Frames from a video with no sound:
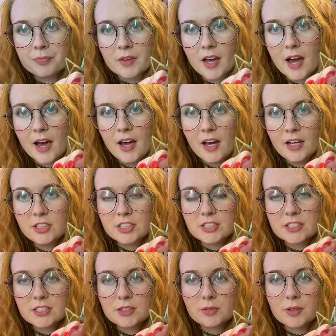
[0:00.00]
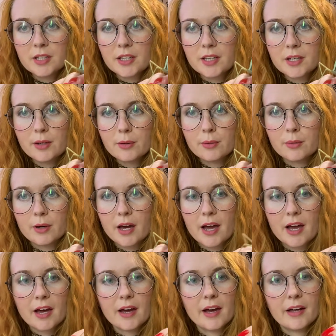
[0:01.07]
and she's just really cute,
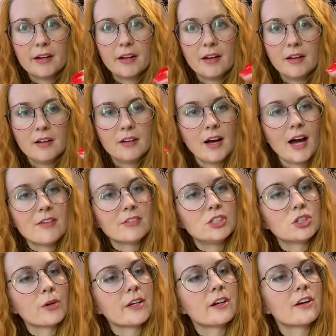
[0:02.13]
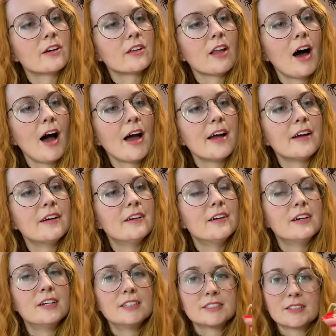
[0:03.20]
and I've enjoyed her a lot.
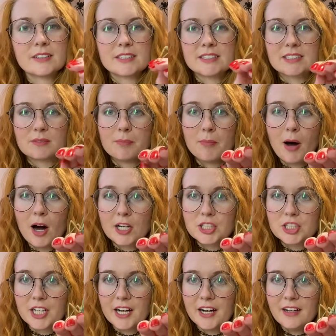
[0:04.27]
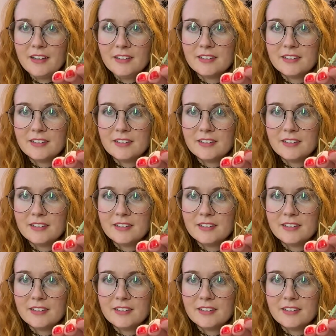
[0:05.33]
So this is Matcha.